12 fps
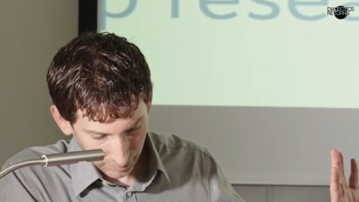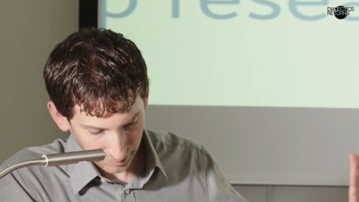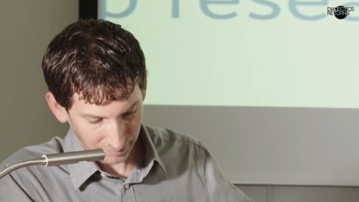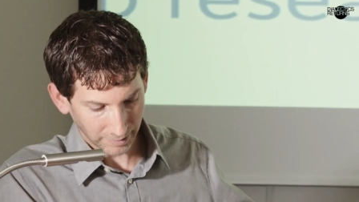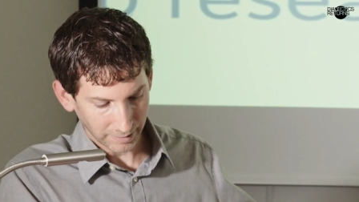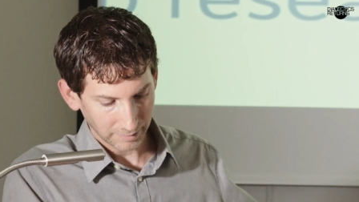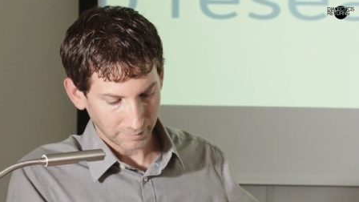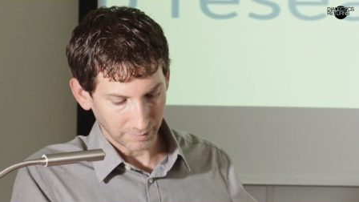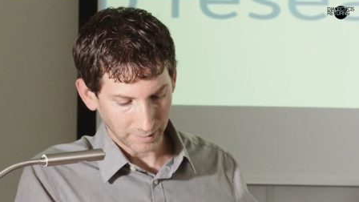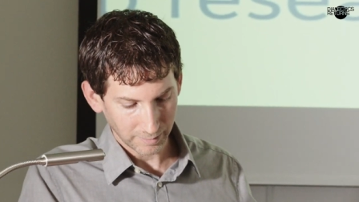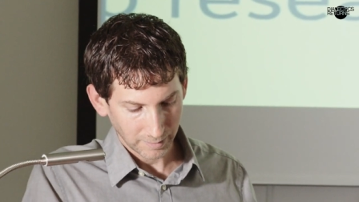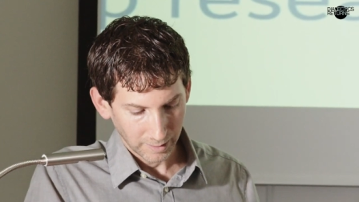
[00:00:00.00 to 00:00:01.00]
a side
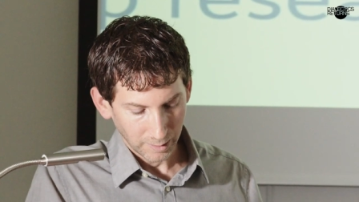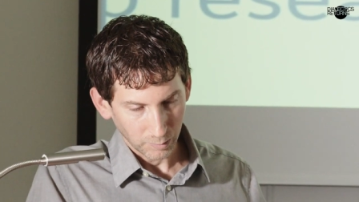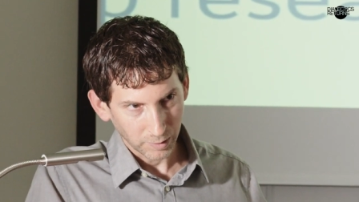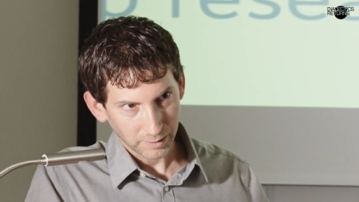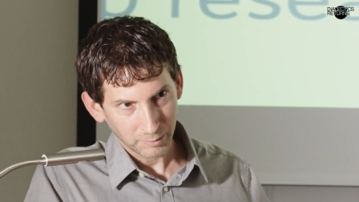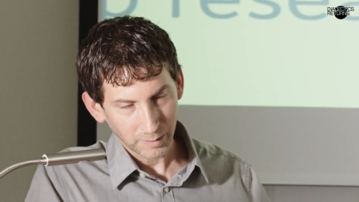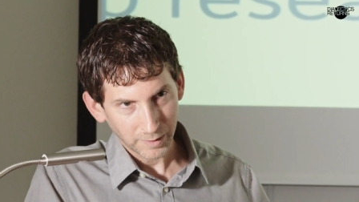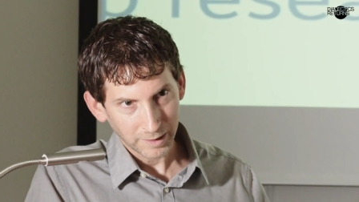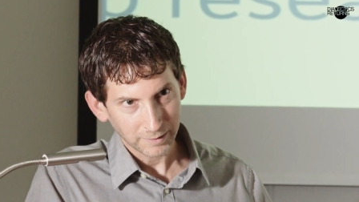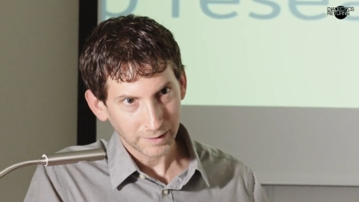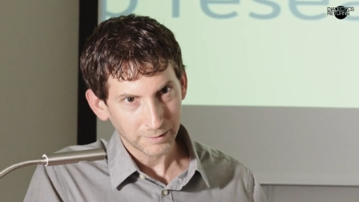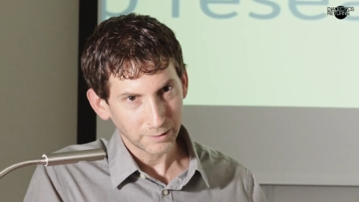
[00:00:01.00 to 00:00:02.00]
thought, whether we
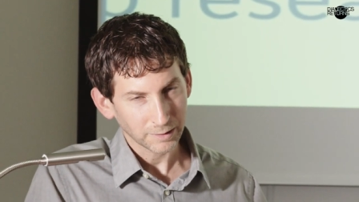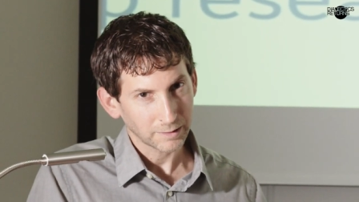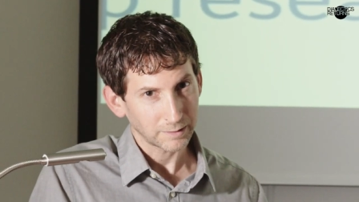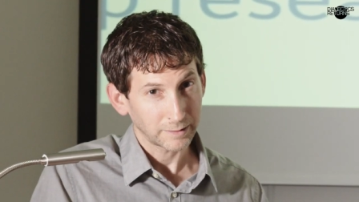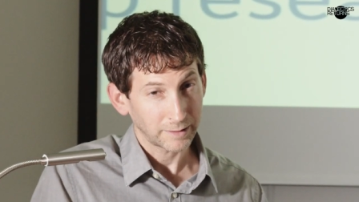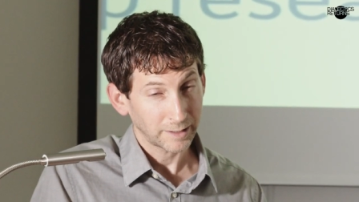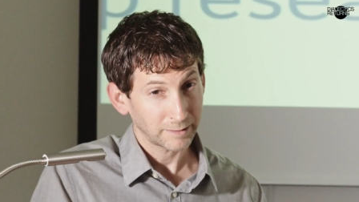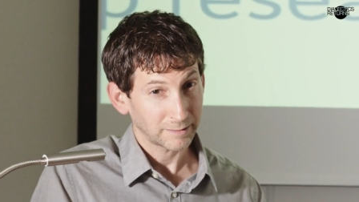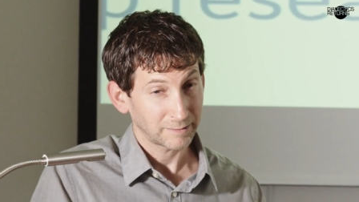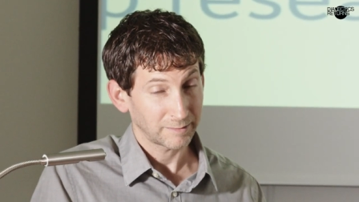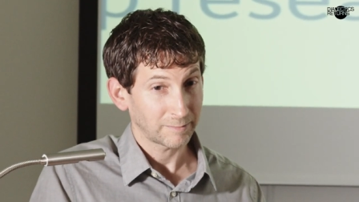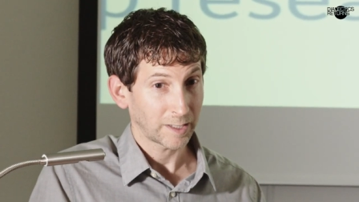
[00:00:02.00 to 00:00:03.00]
might then look
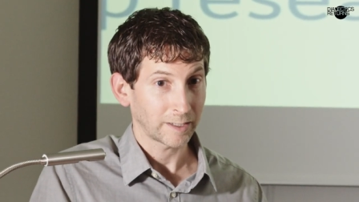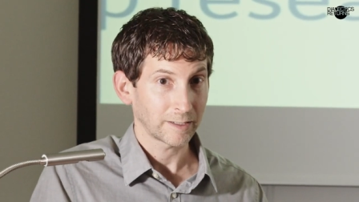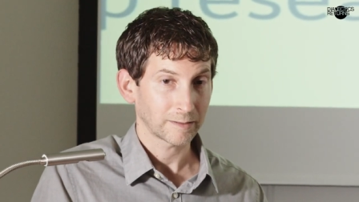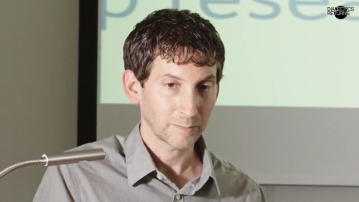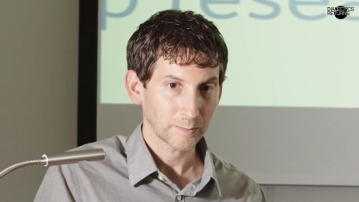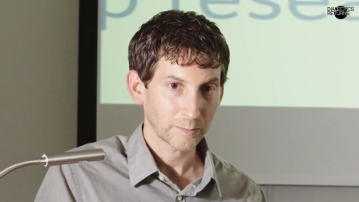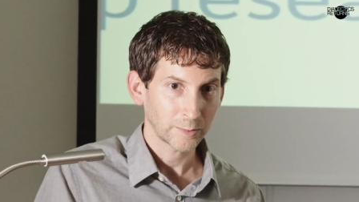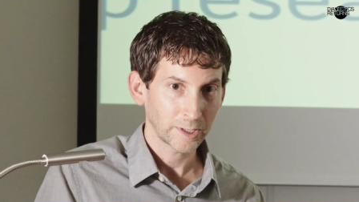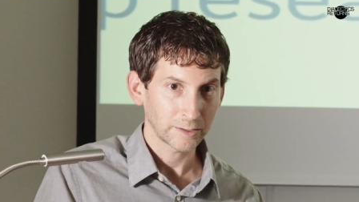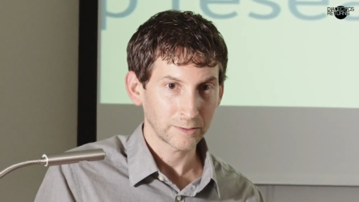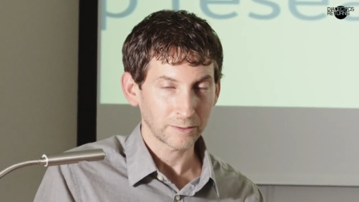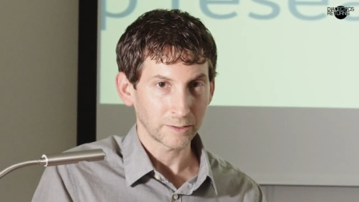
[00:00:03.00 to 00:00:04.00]
not at
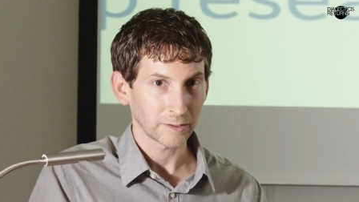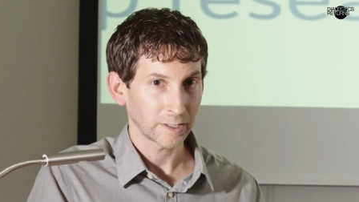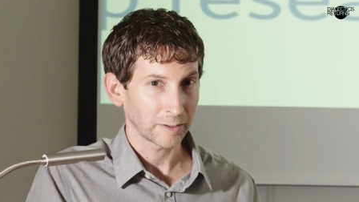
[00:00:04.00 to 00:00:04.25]
Plato or